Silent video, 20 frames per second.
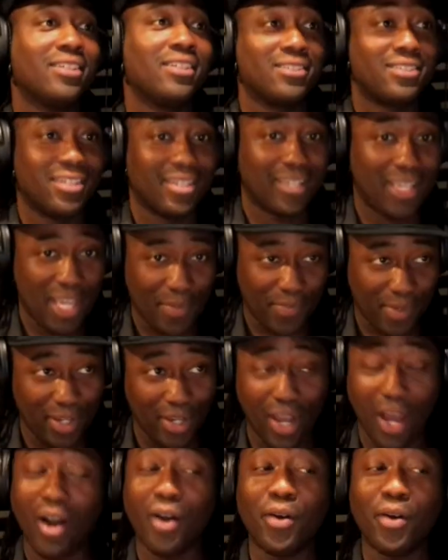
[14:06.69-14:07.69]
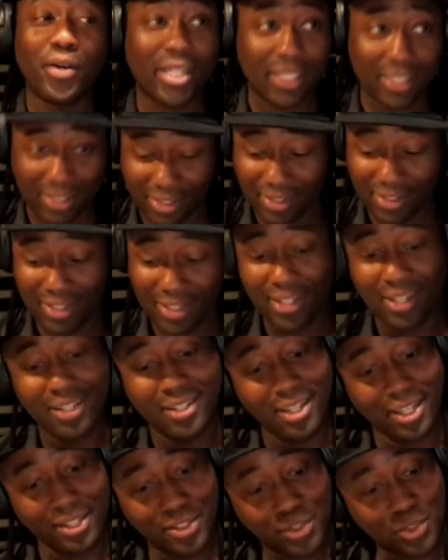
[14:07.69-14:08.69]
to keep you going. Yeah.
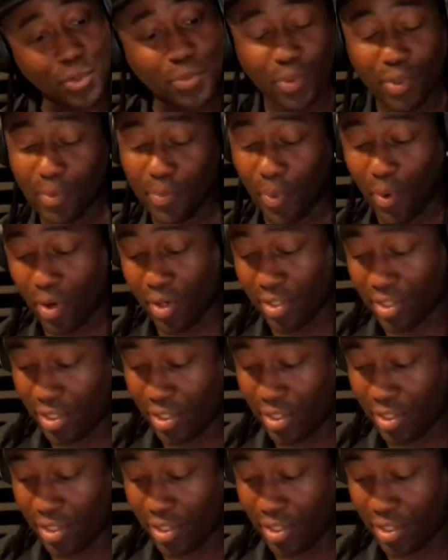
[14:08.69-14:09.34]
That's super important